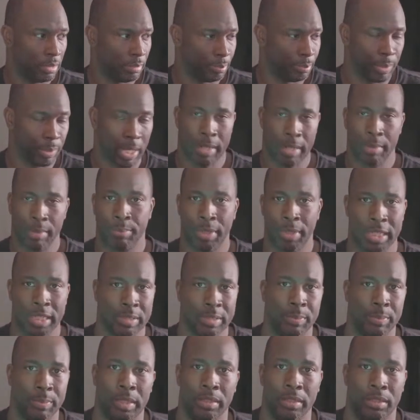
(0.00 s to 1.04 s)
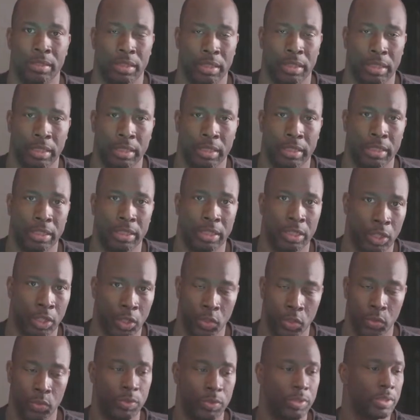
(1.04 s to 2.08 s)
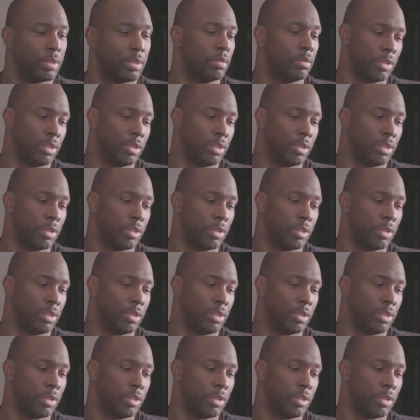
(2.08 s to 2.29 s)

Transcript: bottom basement uh, loads.